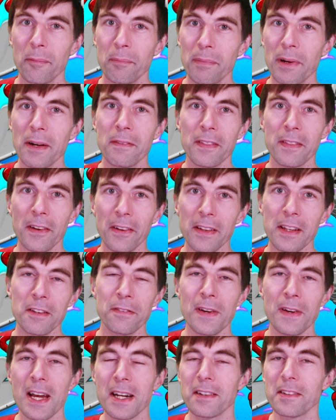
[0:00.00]
but with all
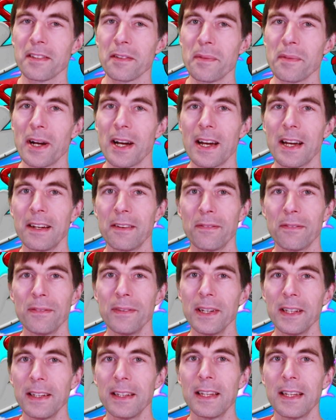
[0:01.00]
these factors in mind, it
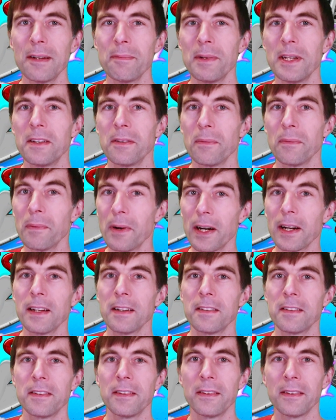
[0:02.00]
really led me to
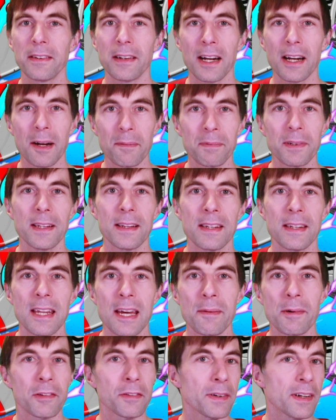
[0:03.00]
wanting to update the
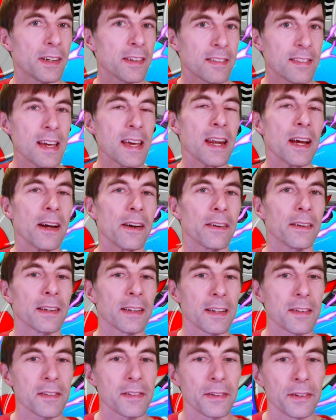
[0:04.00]
demo, so I set out
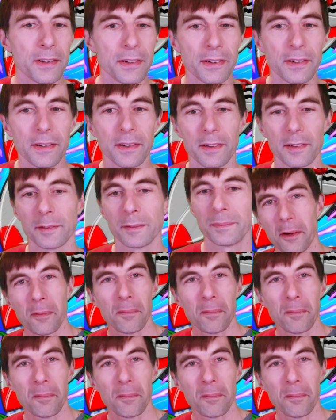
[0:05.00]
on this new goal.